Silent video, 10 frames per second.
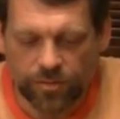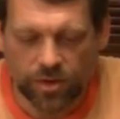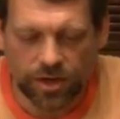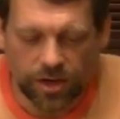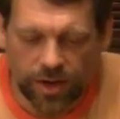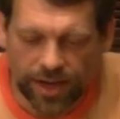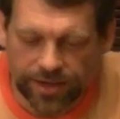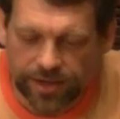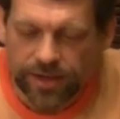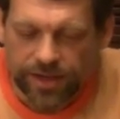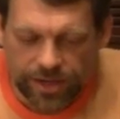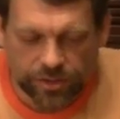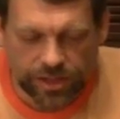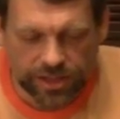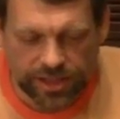And we're gonna go ahead and
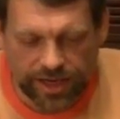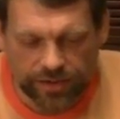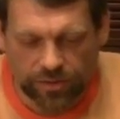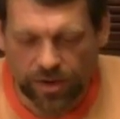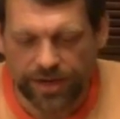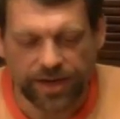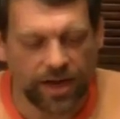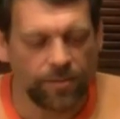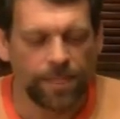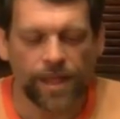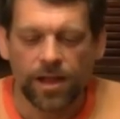use this candle right now.